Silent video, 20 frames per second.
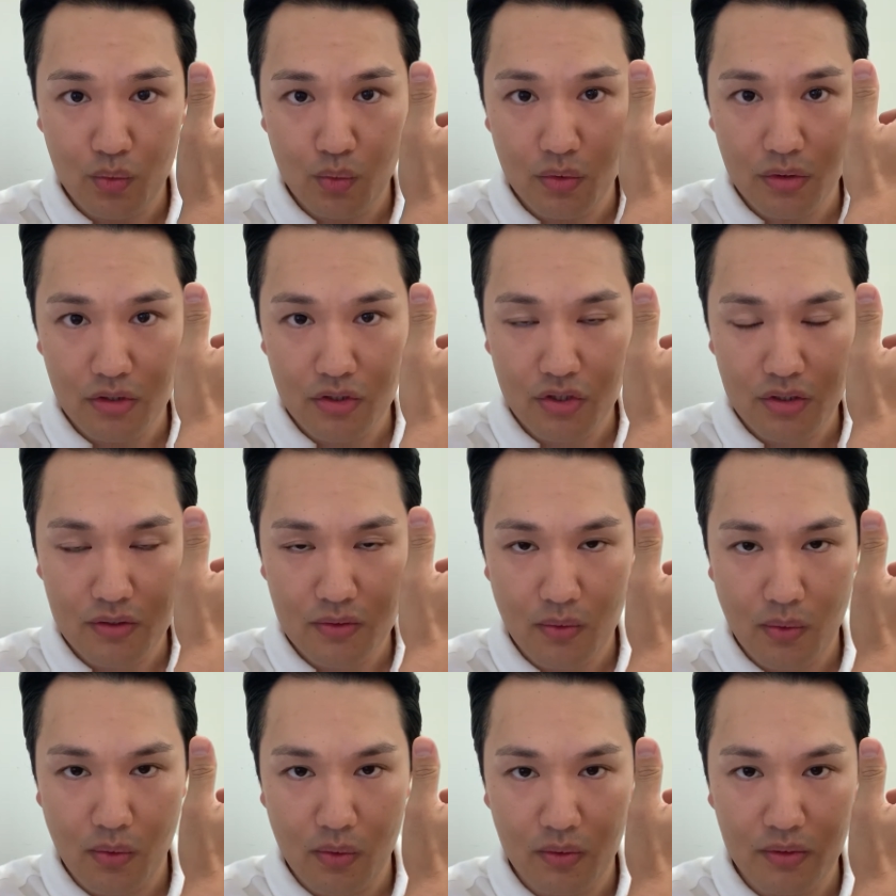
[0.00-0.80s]
which is
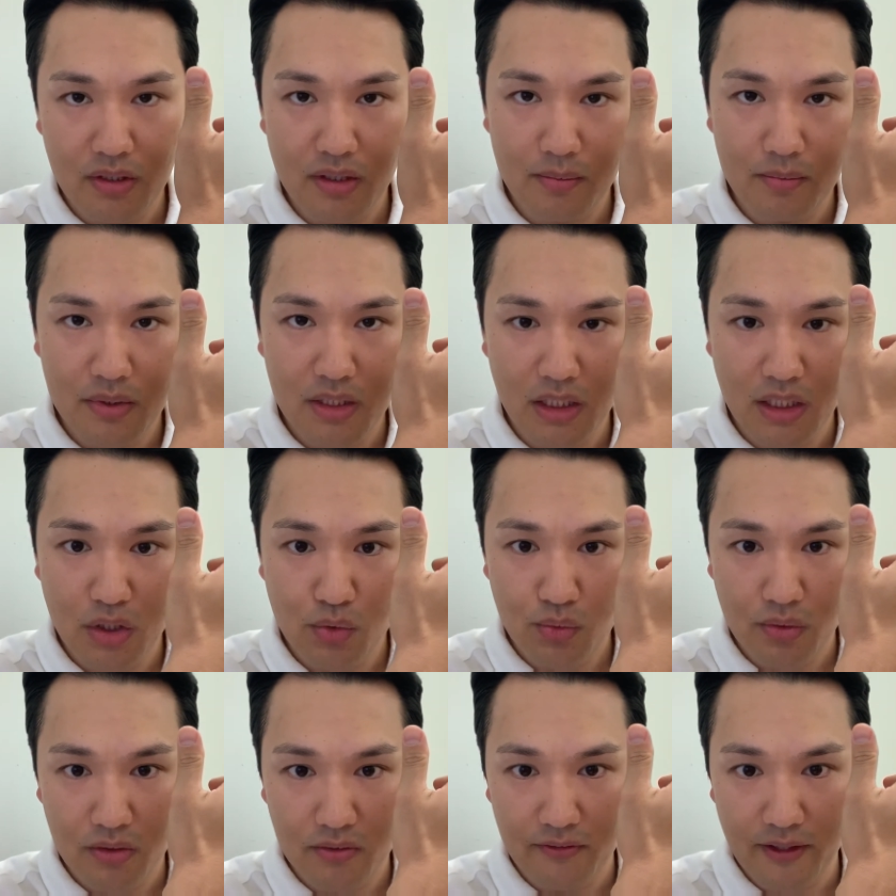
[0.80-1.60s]
called de
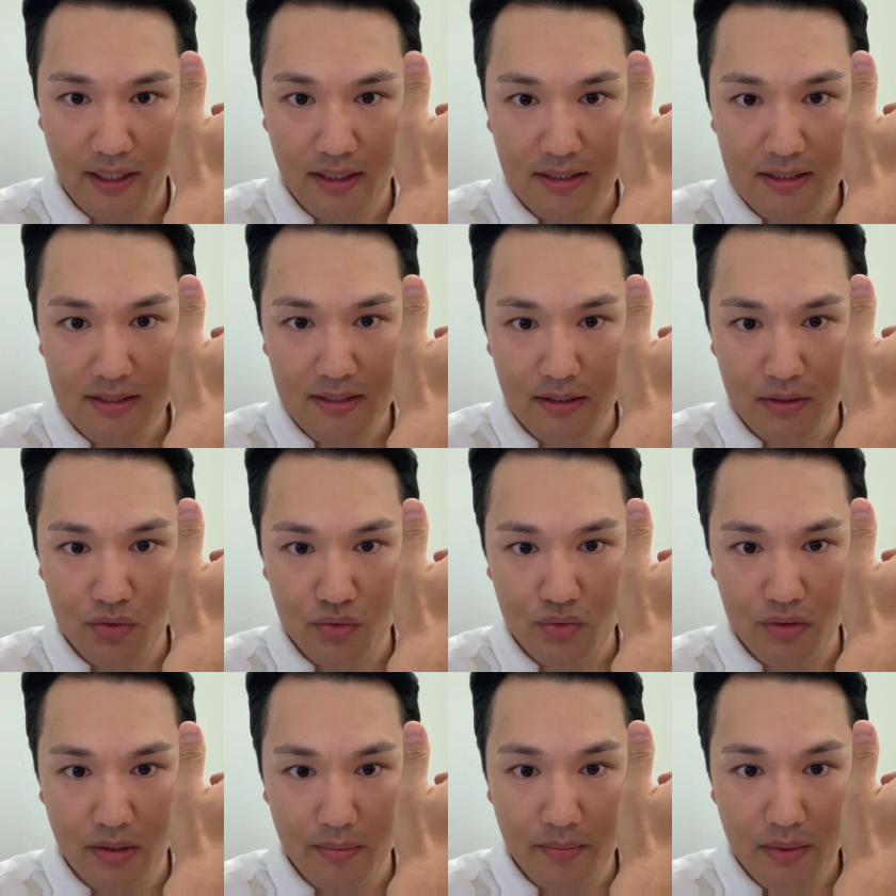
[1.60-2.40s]
Quervain
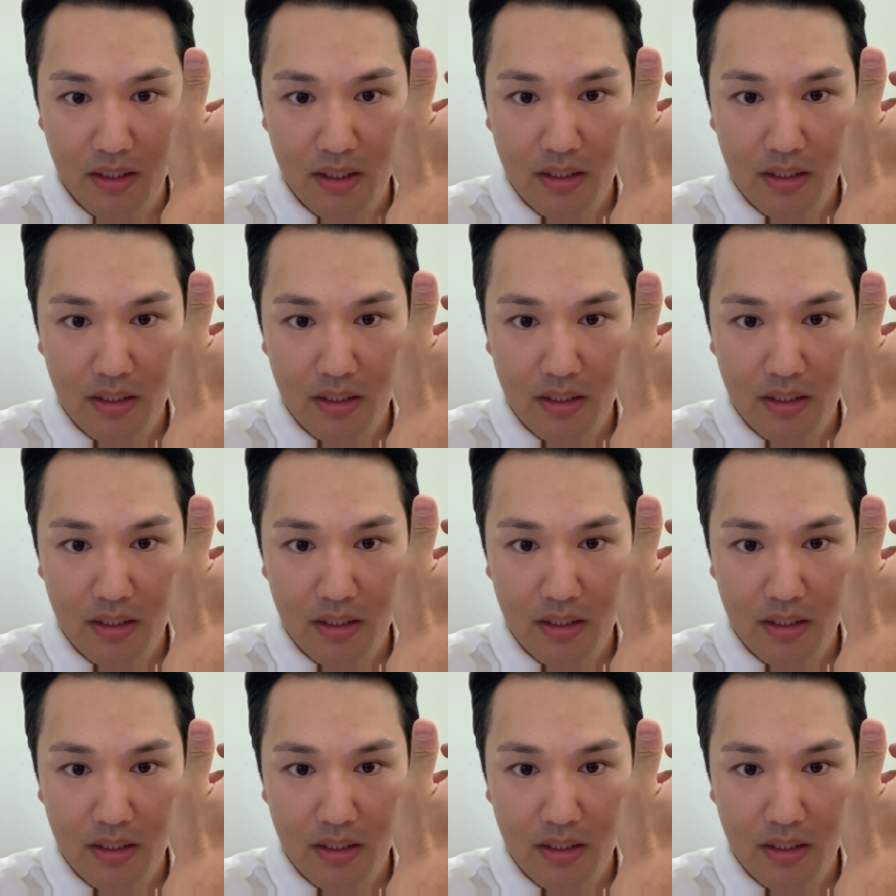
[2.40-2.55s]
syndrome.